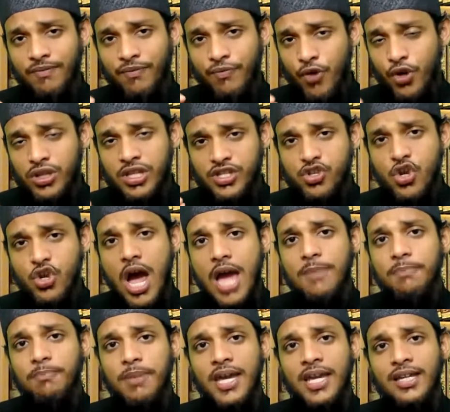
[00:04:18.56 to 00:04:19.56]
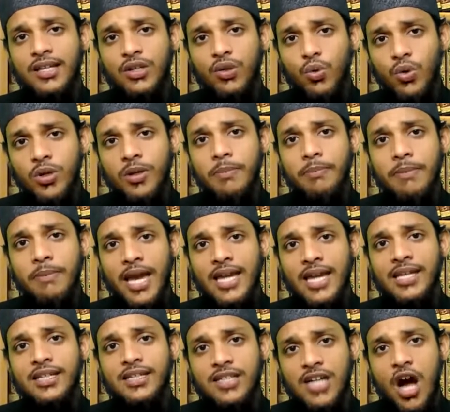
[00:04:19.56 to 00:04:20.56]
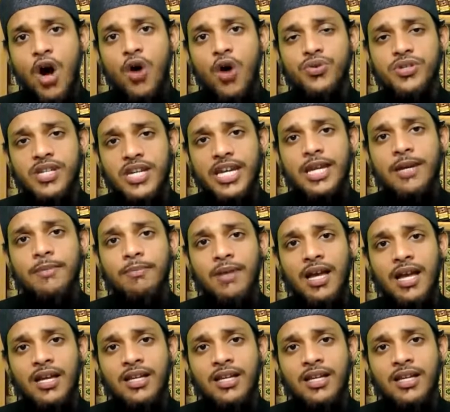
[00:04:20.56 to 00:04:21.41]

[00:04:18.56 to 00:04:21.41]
for the time being, we may count him